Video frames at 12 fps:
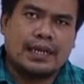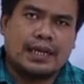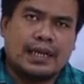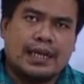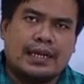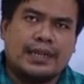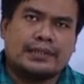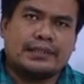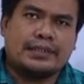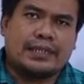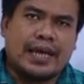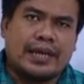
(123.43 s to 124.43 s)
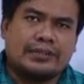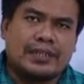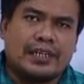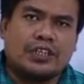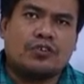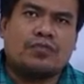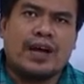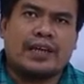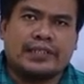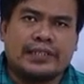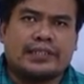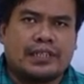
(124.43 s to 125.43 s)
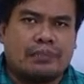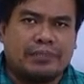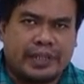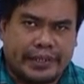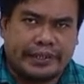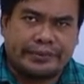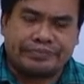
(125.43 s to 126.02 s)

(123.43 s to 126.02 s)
It is actually to fasten something.